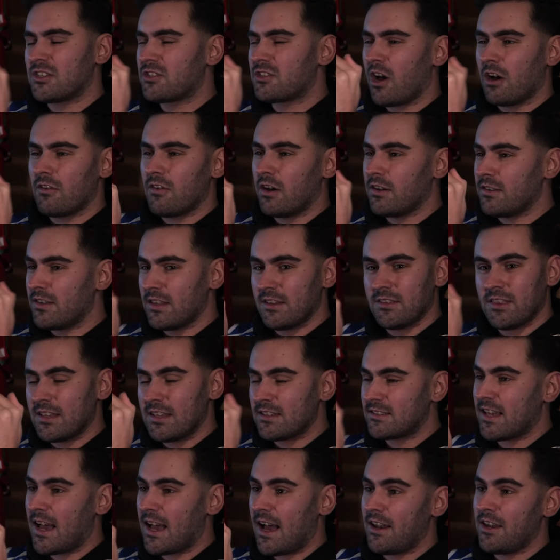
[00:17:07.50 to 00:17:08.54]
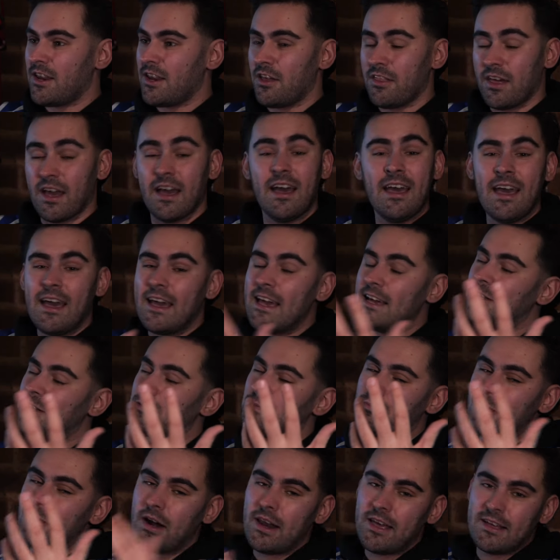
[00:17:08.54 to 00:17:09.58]
Scott Wright did this, that, and the other. It's
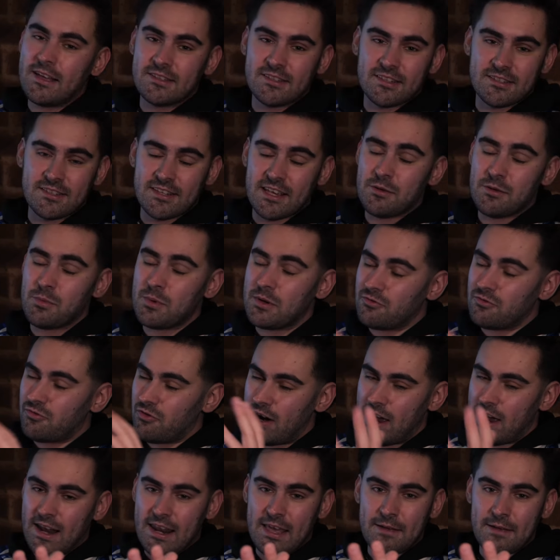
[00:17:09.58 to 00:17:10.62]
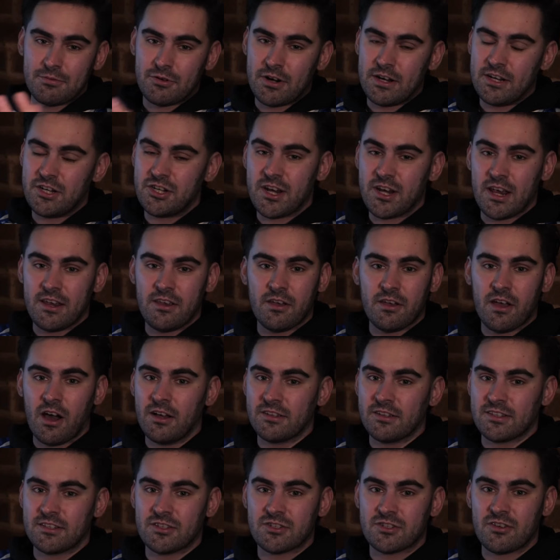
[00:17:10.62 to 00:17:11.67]
brilliant to see. We really appreciate you
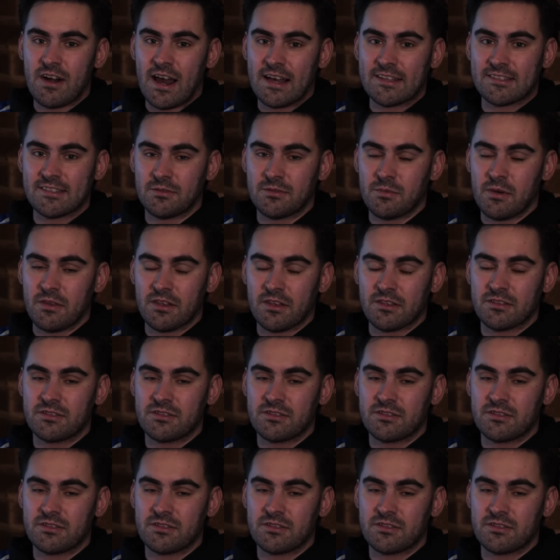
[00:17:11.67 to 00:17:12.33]
guys interacting with us.